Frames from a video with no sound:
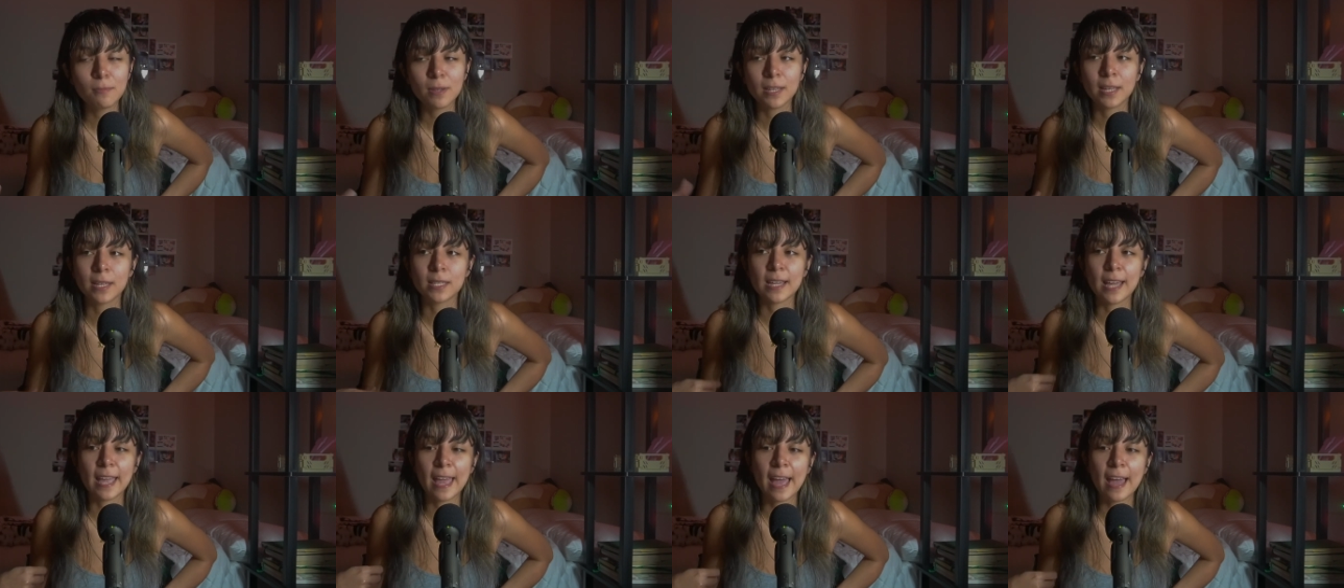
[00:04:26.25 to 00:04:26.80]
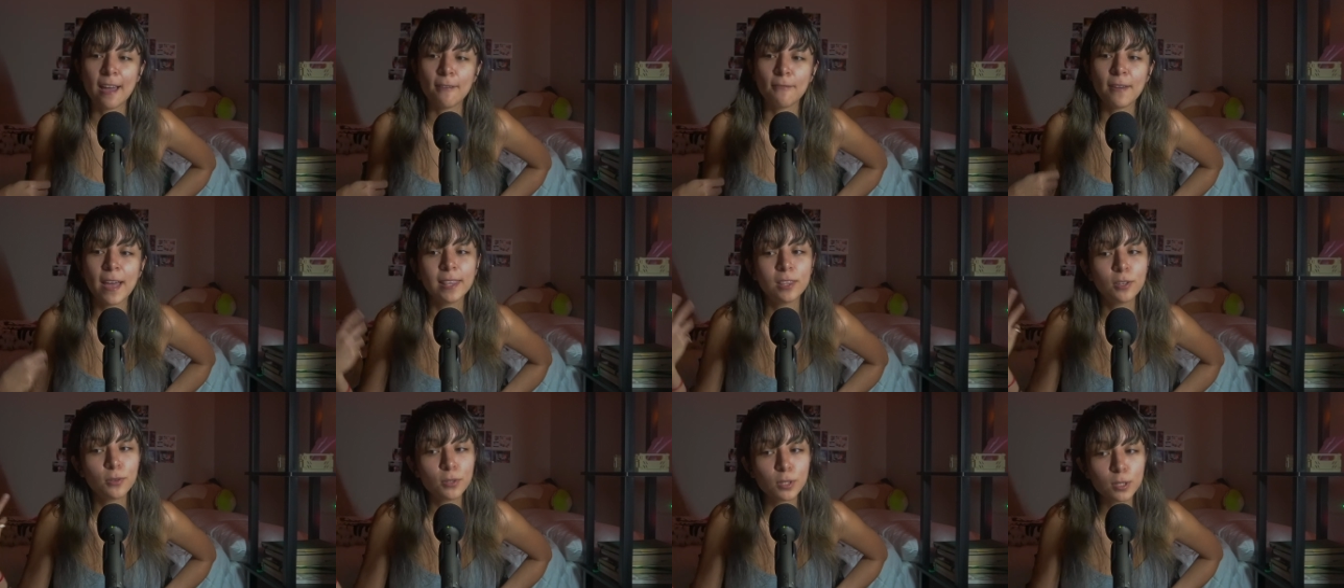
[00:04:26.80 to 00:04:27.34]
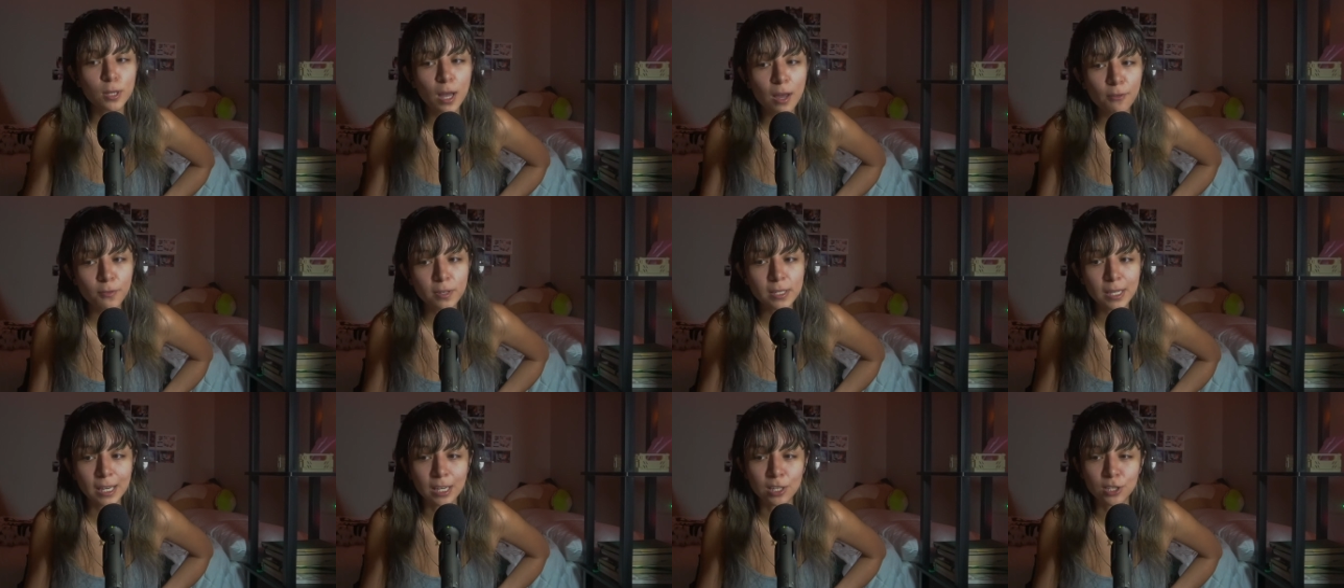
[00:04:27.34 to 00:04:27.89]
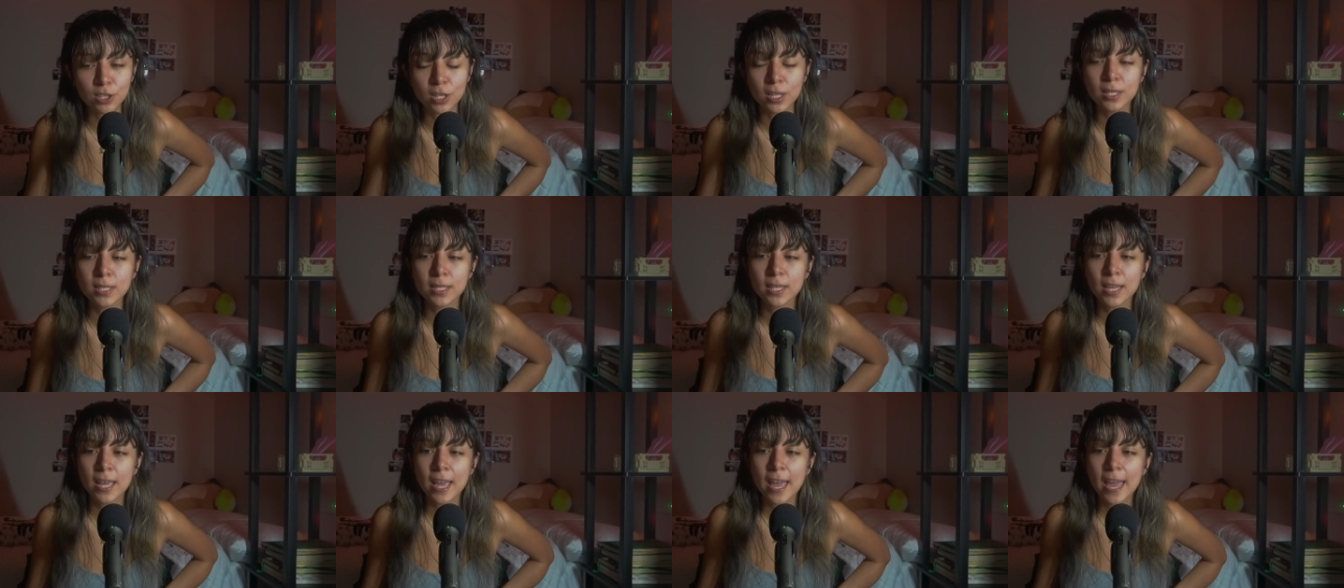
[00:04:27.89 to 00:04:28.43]
because I have had those
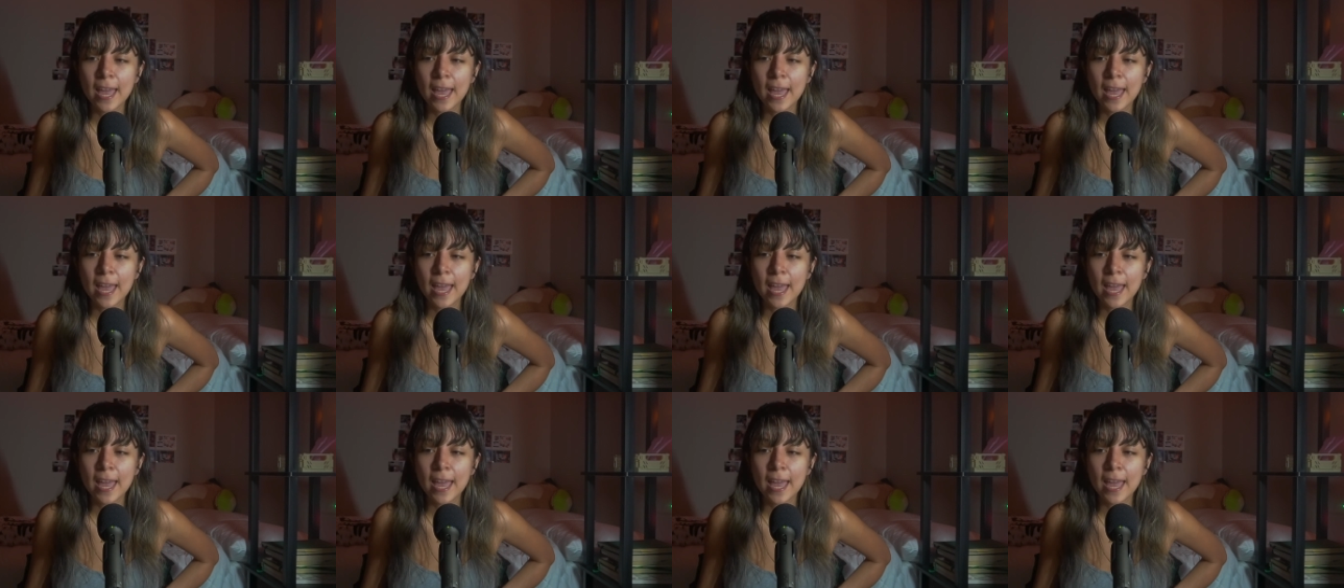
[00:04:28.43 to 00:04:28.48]
confrontations